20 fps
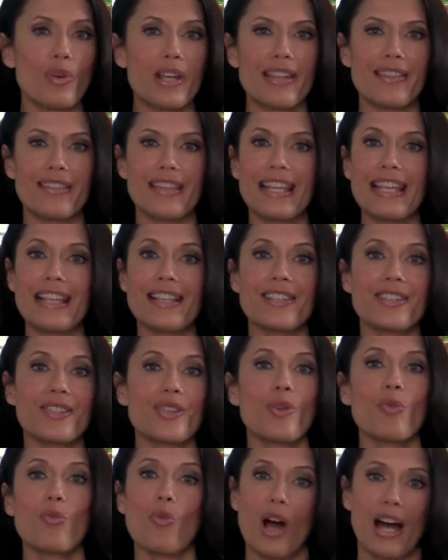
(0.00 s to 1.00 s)
with is
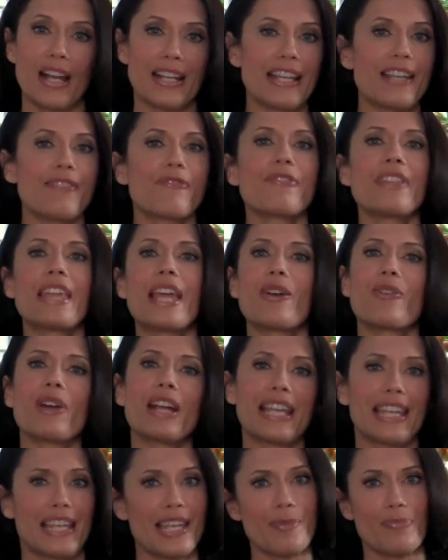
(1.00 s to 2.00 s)
the one, if they're
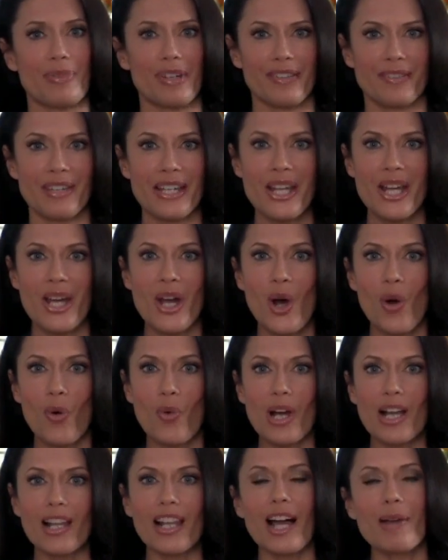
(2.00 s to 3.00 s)
a keeper?
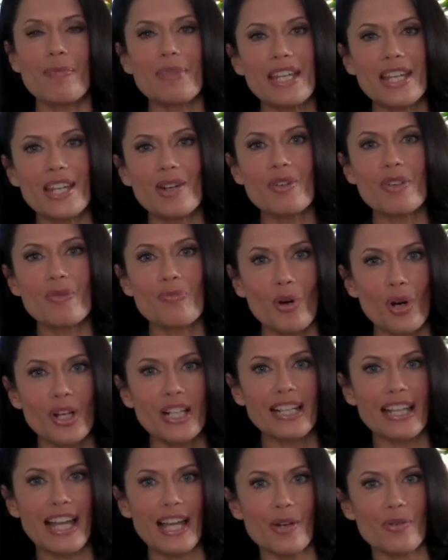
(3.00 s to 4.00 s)
Well, I'm here with
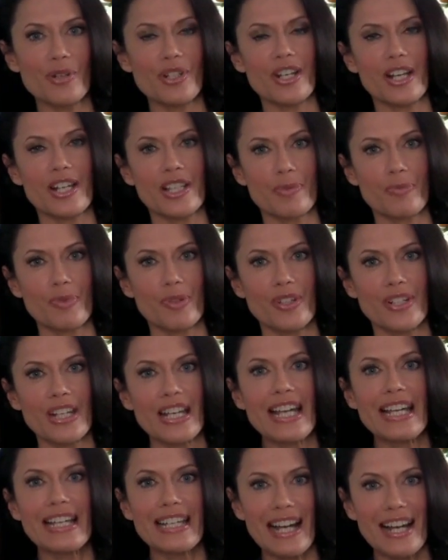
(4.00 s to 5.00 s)
body language expert
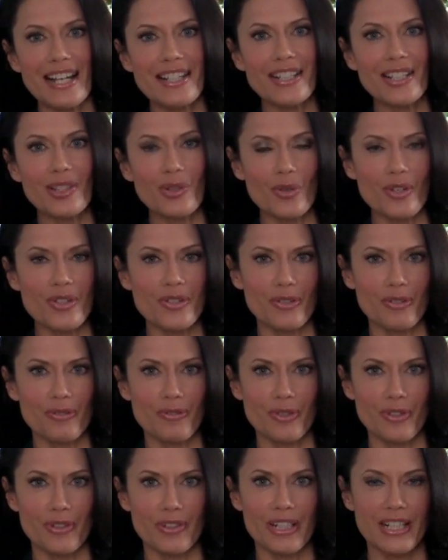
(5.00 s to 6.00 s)
Katia
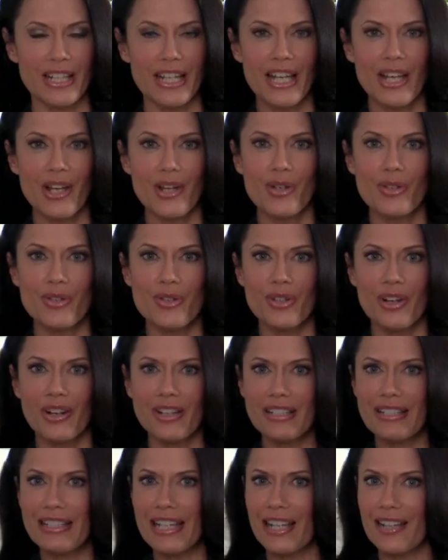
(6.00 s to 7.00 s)
Loisel-Furey, who's
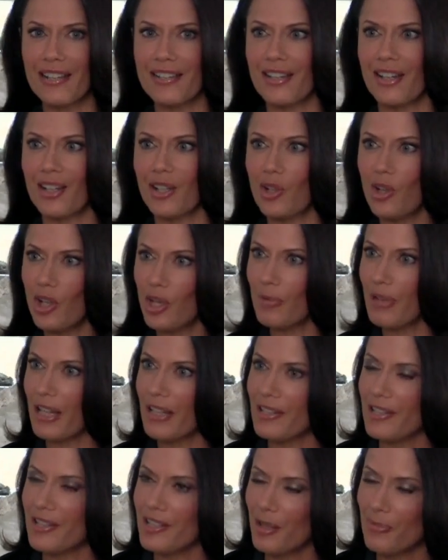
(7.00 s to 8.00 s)
going to tell us a lot
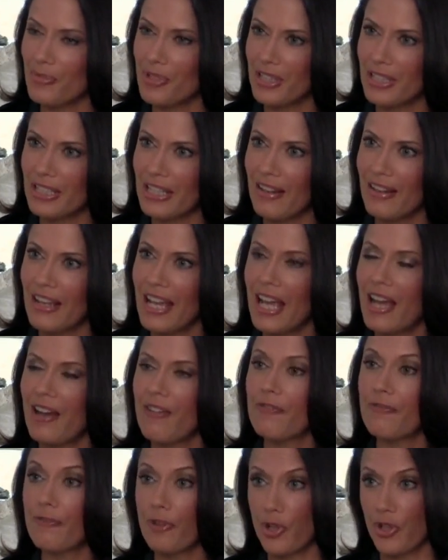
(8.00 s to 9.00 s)
about this subject. Now,
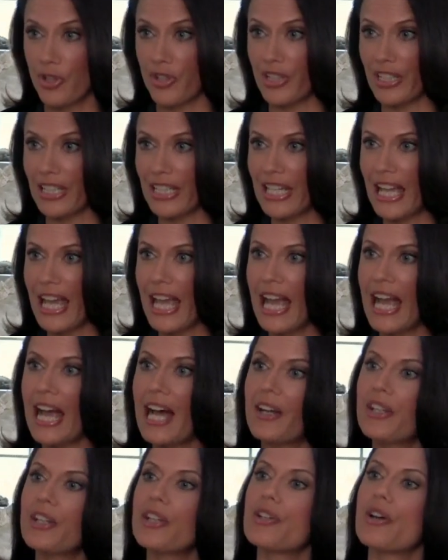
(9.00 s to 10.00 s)
firstly,
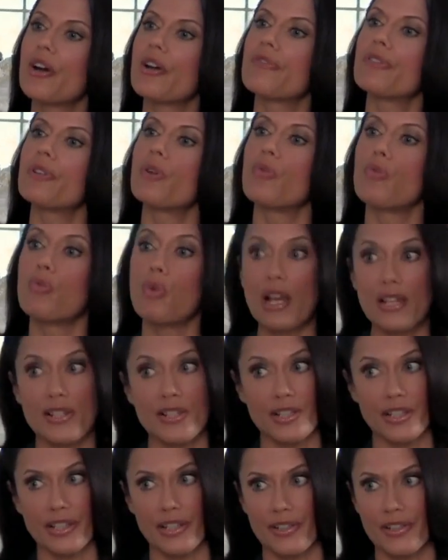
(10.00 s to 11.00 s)
how do you know if you're
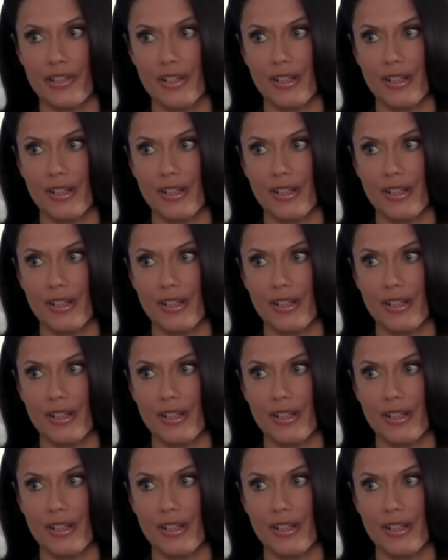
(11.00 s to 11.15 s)
wasting your